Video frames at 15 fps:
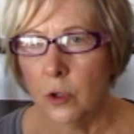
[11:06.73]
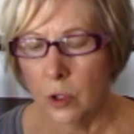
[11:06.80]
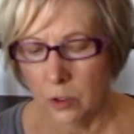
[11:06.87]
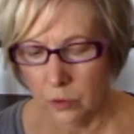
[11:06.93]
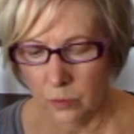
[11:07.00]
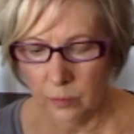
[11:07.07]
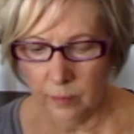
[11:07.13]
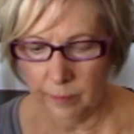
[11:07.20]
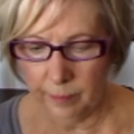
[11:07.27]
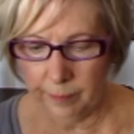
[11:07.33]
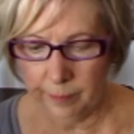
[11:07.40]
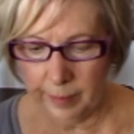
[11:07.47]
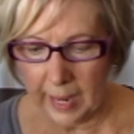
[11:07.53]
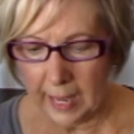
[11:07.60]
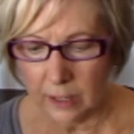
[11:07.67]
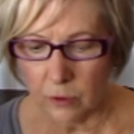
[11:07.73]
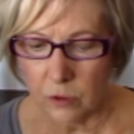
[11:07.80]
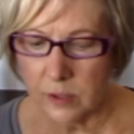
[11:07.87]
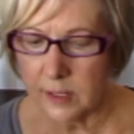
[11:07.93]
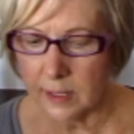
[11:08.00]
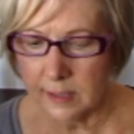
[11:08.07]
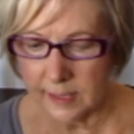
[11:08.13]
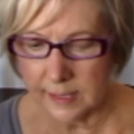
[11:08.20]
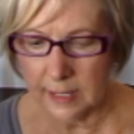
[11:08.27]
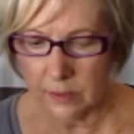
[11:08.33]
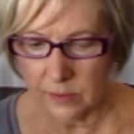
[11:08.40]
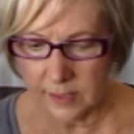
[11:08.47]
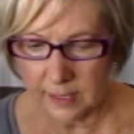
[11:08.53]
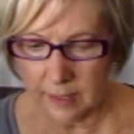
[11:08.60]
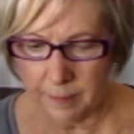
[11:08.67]
her own patterns and
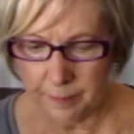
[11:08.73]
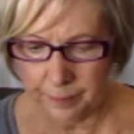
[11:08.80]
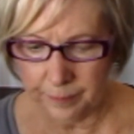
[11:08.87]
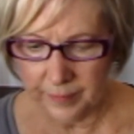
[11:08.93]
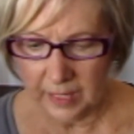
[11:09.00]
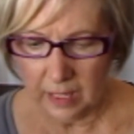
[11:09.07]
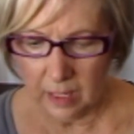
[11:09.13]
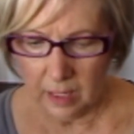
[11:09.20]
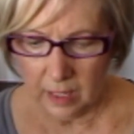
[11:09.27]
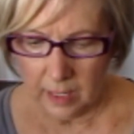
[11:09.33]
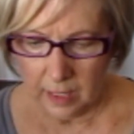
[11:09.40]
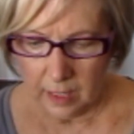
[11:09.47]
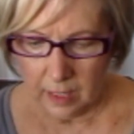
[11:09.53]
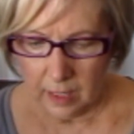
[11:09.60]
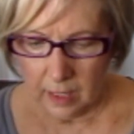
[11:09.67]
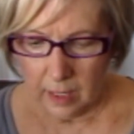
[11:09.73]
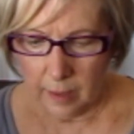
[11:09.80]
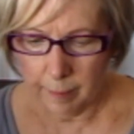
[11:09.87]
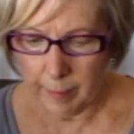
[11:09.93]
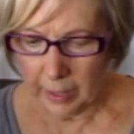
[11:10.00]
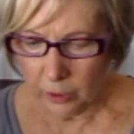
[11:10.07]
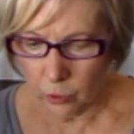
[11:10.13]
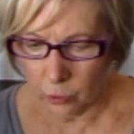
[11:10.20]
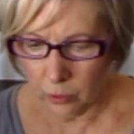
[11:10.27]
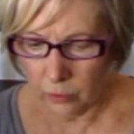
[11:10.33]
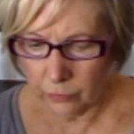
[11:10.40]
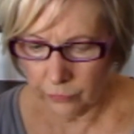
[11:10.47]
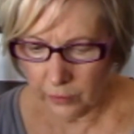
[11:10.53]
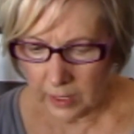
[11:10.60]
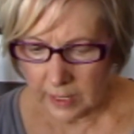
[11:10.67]
sells them. My
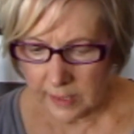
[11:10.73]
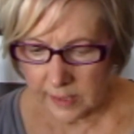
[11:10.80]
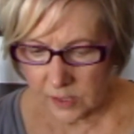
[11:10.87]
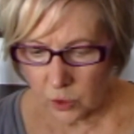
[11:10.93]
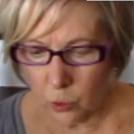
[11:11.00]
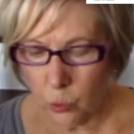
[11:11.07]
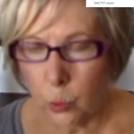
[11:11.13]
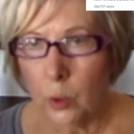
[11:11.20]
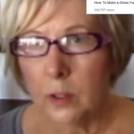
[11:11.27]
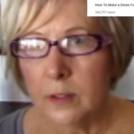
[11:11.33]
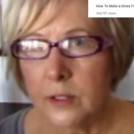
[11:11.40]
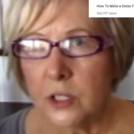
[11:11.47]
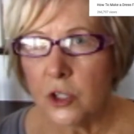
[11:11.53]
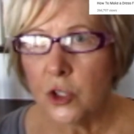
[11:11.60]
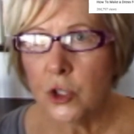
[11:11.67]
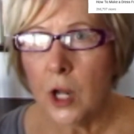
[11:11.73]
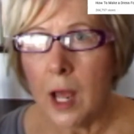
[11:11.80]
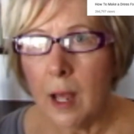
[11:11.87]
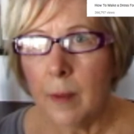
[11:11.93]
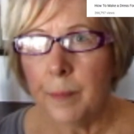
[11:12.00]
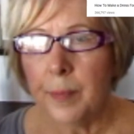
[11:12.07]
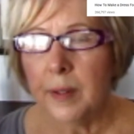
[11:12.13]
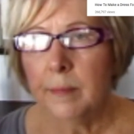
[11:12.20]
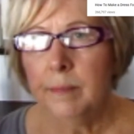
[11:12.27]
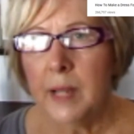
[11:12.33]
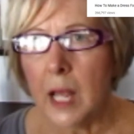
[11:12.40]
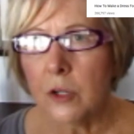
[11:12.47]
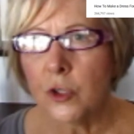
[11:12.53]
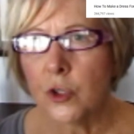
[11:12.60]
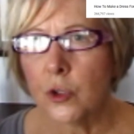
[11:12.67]
Girlfriend's Quilt Shoppe,
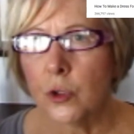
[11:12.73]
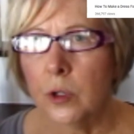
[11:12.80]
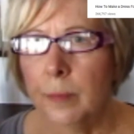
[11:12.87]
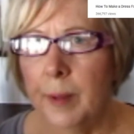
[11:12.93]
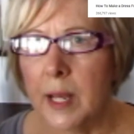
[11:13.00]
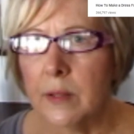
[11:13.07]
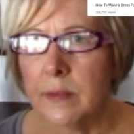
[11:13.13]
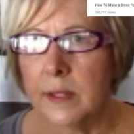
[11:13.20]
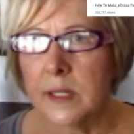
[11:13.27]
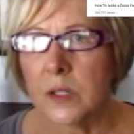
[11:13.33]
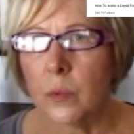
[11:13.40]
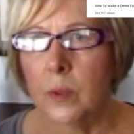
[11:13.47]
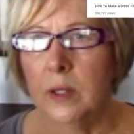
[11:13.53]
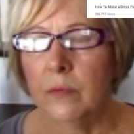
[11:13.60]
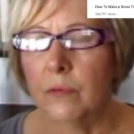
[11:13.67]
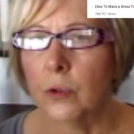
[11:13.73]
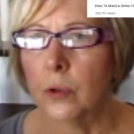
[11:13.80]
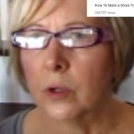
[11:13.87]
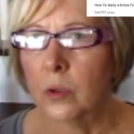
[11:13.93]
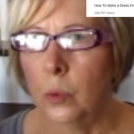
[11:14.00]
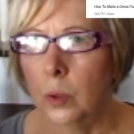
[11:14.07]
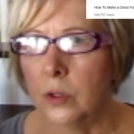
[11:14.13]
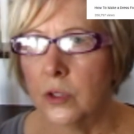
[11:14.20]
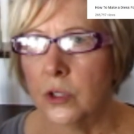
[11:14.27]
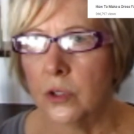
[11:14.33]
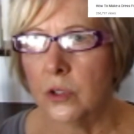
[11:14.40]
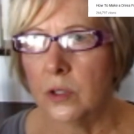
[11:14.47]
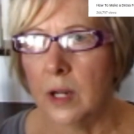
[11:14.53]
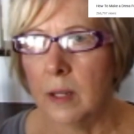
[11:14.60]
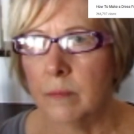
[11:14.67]
not sure about this one. If you're a
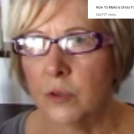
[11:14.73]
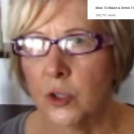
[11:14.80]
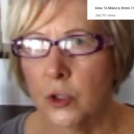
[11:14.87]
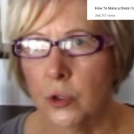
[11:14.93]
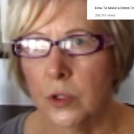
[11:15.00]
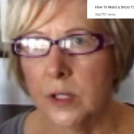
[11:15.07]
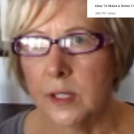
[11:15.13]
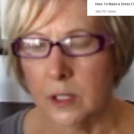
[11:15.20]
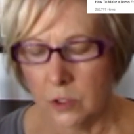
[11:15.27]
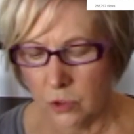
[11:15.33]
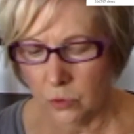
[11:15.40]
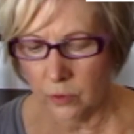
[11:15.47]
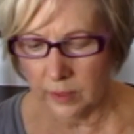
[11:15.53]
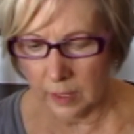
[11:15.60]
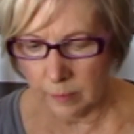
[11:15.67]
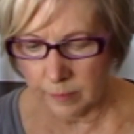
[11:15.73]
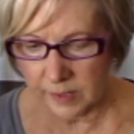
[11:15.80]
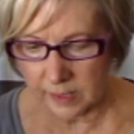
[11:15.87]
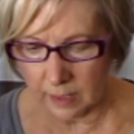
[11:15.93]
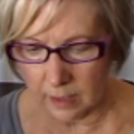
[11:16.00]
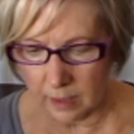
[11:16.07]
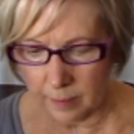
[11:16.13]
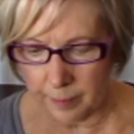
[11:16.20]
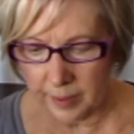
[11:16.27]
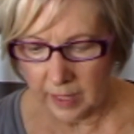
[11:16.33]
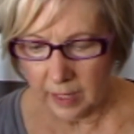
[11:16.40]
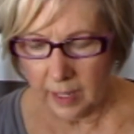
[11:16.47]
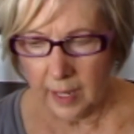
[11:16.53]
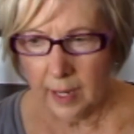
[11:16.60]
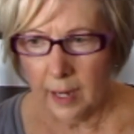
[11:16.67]
quilter, I'm sure it's a two thumbs up.
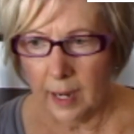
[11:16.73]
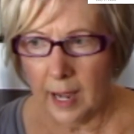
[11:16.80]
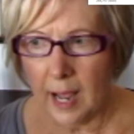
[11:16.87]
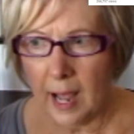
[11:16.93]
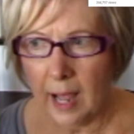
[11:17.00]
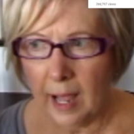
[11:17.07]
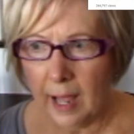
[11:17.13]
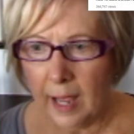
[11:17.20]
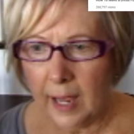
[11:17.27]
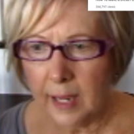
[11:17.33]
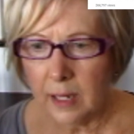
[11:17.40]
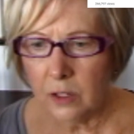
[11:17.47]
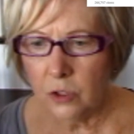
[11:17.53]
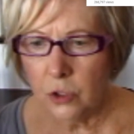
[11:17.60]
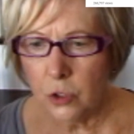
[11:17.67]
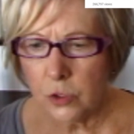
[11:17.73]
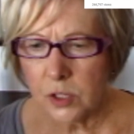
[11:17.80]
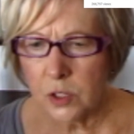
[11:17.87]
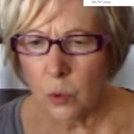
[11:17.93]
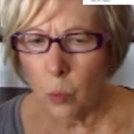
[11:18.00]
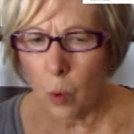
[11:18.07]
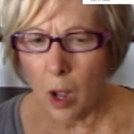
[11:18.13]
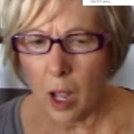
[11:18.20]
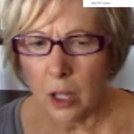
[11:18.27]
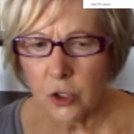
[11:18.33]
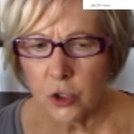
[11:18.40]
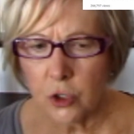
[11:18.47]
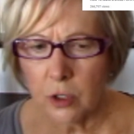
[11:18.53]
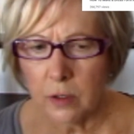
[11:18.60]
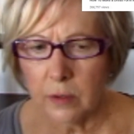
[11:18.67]
I used to
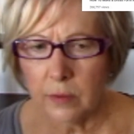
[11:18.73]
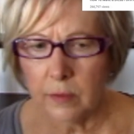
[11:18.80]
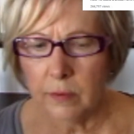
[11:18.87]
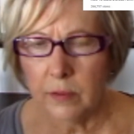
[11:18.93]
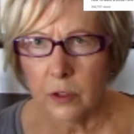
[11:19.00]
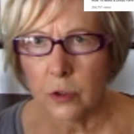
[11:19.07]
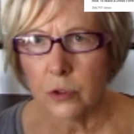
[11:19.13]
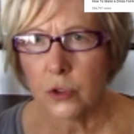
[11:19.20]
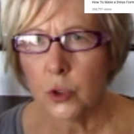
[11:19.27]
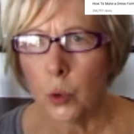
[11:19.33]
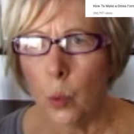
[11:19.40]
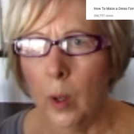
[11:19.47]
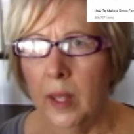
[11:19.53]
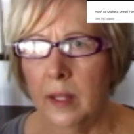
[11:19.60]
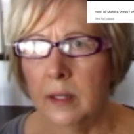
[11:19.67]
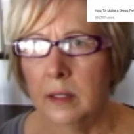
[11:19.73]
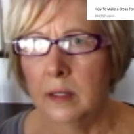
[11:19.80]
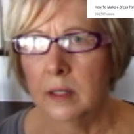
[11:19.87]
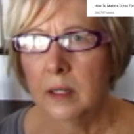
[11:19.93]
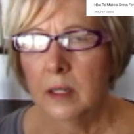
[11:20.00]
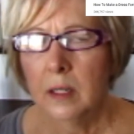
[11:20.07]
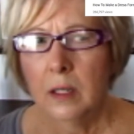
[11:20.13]
watch their twin